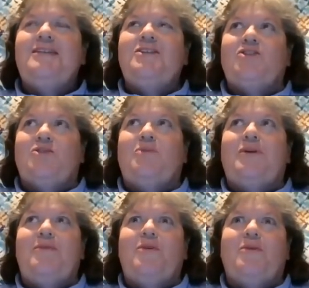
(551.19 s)

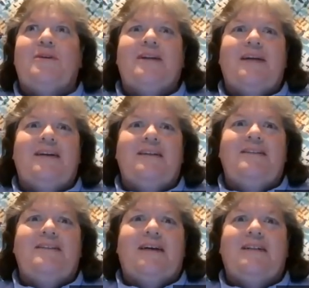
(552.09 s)
Supreme Court
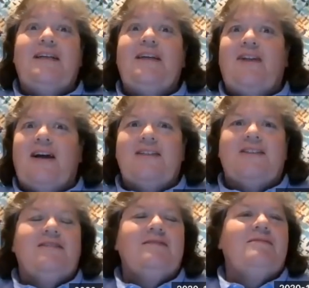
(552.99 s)
had legalized